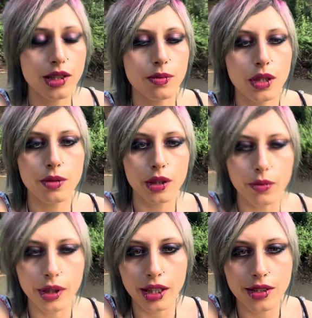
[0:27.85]
Sometimes we don't
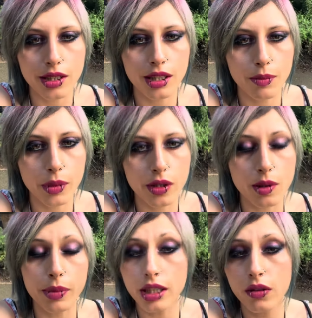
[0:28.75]
realize it, but there's a
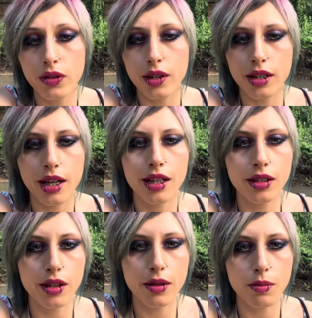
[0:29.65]
belief in there
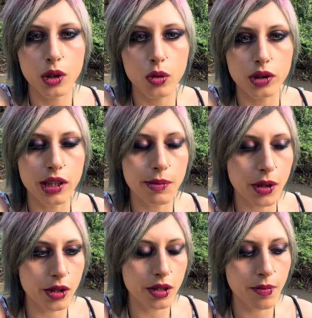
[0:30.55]
that caused the
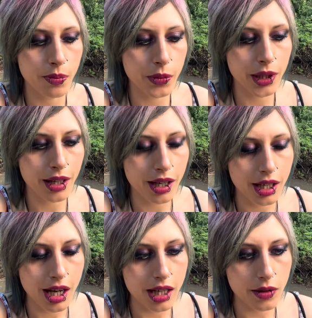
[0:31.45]
emotion.
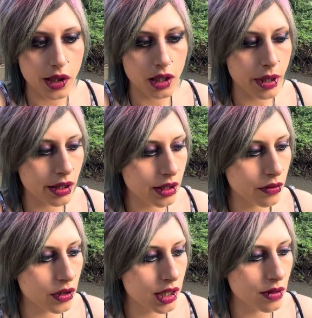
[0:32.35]
And I was thinking about it, and at
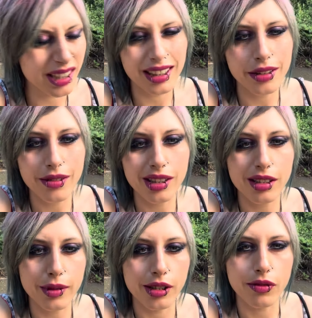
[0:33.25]
first I was like, I don't think I'd
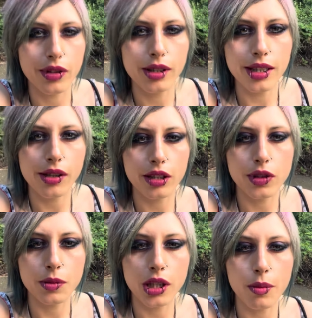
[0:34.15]
really feel anything if
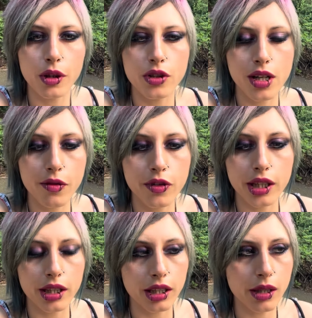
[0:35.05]
someone cut me off in traffic.
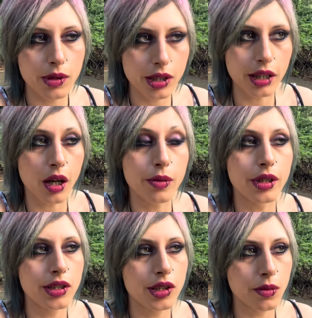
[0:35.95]
And he was like, I
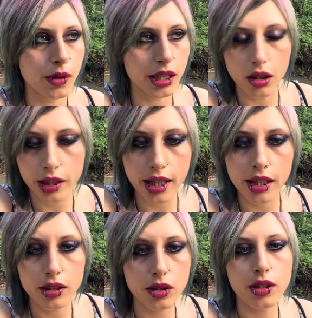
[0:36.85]
would. So we were like, oh yeah,
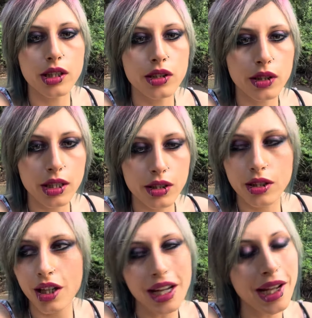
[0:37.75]
let's do this. So he just,
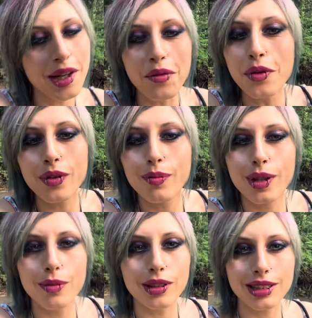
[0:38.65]
in a room full of
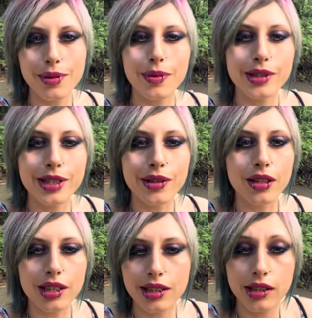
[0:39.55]
people, some people don't know
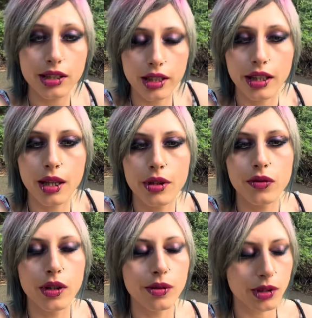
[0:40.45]
us, he just like came to the
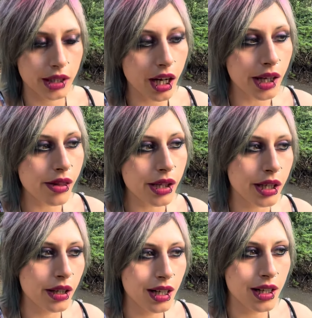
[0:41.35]
front and was like, yeah, I think
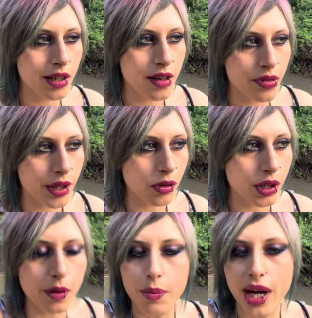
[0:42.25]
they thought they
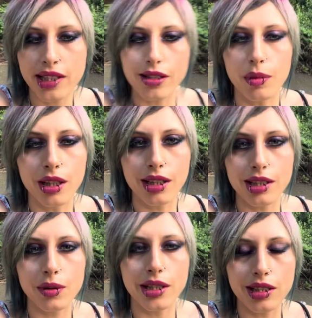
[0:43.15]
were better than me and that's
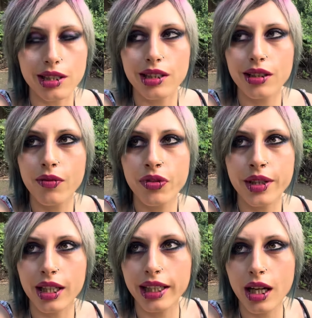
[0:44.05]
why they did it.
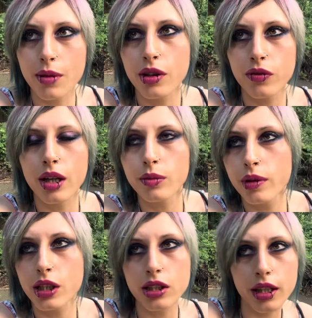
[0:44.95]
And like came to the front, and we
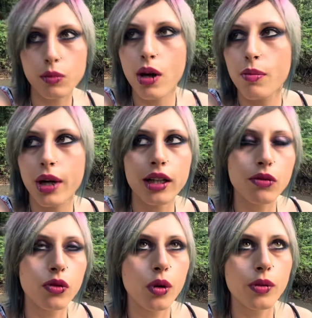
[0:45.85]
just like went back and
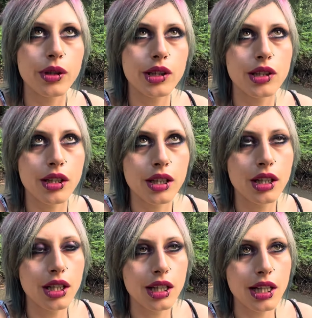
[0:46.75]
forth with each other.
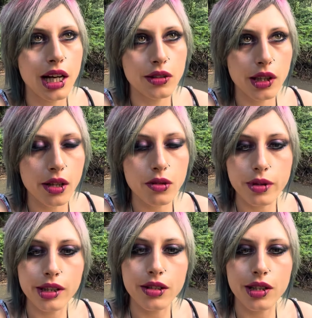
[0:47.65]
And I was like, that's
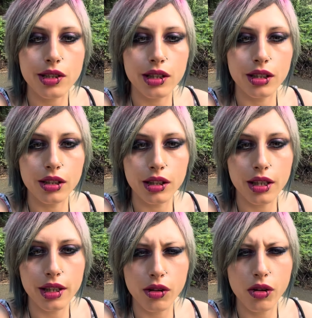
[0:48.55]
really interesting. And
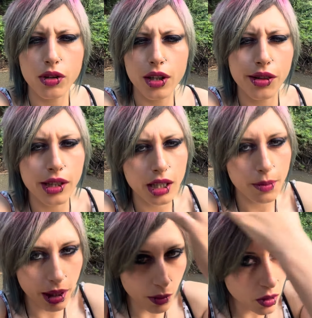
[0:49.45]
then I started thinking
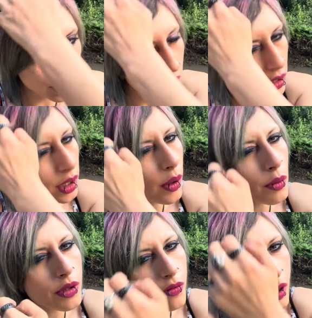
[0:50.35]
about it more and I was like, oh, I
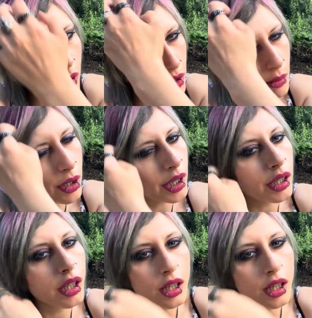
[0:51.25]
would feel something.